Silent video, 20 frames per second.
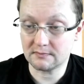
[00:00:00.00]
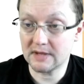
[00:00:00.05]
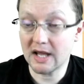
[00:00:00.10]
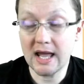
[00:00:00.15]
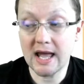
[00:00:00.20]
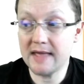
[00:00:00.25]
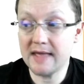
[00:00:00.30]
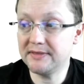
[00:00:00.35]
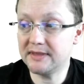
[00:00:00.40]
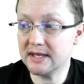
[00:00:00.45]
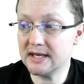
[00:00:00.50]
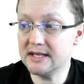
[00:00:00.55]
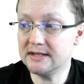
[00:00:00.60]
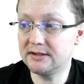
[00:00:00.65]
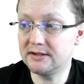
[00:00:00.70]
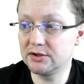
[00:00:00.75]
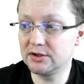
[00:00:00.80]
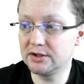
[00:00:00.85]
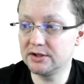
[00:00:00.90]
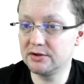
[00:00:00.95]
and
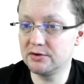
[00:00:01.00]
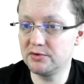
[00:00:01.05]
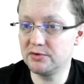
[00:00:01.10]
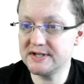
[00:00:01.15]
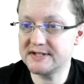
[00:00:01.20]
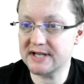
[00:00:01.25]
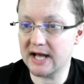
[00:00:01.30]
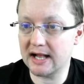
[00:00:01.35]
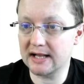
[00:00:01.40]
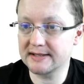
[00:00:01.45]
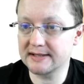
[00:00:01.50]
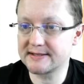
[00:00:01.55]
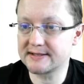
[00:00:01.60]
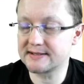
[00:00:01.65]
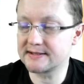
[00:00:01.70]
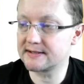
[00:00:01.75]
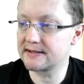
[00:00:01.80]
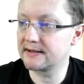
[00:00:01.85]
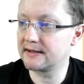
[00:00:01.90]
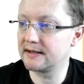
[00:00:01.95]
it
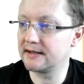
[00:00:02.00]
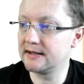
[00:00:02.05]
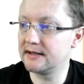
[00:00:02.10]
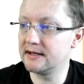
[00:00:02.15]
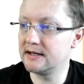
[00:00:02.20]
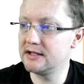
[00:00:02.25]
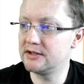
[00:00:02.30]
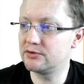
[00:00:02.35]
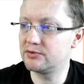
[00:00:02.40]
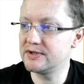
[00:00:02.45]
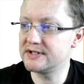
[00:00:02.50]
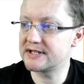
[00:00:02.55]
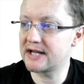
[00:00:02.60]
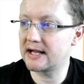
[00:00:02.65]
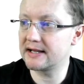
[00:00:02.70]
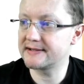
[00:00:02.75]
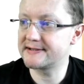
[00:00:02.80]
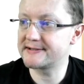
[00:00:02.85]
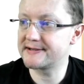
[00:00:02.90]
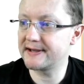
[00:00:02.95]
results
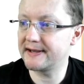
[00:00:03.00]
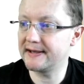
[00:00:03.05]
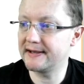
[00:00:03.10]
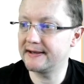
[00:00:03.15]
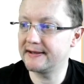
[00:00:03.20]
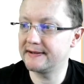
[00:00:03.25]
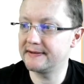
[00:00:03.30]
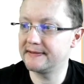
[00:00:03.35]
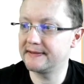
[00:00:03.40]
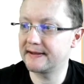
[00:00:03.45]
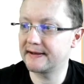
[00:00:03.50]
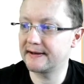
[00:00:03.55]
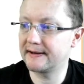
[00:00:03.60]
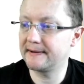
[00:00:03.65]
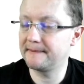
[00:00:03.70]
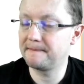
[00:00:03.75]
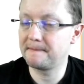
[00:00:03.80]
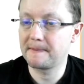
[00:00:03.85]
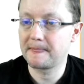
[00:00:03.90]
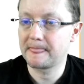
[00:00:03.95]
in
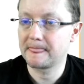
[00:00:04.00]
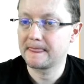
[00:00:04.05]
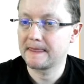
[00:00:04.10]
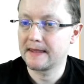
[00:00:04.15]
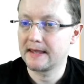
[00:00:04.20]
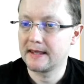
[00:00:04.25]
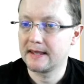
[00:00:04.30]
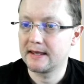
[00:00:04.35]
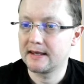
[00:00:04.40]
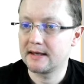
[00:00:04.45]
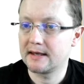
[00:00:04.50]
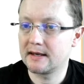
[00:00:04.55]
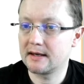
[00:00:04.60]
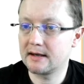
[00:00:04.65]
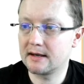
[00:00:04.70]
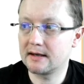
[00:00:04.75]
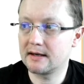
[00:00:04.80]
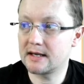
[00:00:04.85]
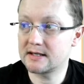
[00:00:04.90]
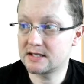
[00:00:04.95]
the
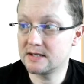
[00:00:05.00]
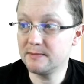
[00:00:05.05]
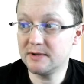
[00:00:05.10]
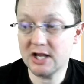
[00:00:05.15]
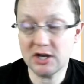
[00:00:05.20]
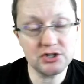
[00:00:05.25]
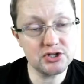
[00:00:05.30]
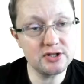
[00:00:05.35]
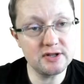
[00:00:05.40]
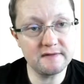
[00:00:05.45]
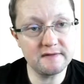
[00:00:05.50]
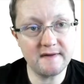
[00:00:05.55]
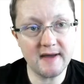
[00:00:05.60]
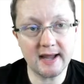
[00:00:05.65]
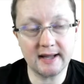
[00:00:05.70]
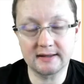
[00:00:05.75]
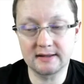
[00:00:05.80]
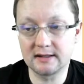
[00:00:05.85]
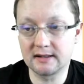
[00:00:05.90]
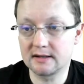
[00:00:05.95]
assimilation
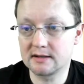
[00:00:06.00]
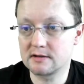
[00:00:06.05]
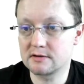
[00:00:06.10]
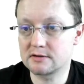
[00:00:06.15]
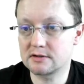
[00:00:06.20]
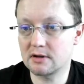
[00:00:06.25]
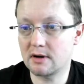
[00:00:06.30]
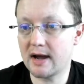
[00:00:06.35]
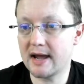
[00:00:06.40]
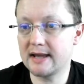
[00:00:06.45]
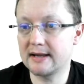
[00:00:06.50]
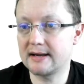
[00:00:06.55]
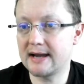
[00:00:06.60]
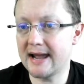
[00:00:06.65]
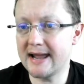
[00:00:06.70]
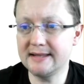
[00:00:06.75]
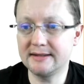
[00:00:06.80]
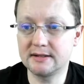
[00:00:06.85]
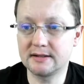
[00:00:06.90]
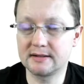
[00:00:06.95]
effect. So I
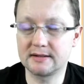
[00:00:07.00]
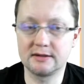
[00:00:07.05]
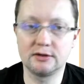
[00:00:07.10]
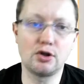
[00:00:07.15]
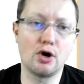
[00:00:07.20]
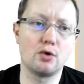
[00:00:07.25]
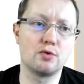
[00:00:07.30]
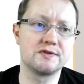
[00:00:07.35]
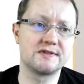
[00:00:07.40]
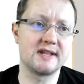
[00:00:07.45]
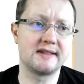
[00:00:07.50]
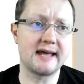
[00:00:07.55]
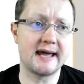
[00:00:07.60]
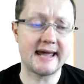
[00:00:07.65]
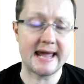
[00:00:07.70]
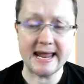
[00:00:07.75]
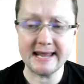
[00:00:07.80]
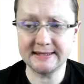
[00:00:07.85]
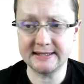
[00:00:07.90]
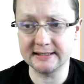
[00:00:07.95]
hate those that I
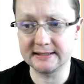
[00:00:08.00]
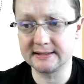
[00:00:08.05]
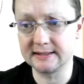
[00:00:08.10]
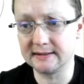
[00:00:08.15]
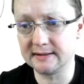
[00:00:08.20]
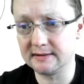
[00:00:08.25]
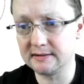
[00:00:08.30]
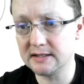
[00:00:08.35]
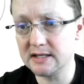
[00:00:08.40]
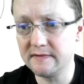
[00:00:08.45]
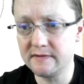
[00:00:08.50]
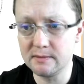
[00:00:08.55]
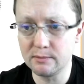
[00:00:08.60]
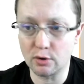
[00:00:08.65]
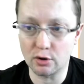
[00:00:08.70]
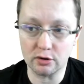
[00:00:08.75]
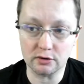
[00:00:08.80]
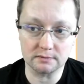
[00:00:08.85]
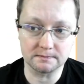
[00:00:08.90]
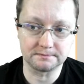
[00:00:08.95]
hated even
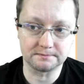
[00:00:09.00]
more,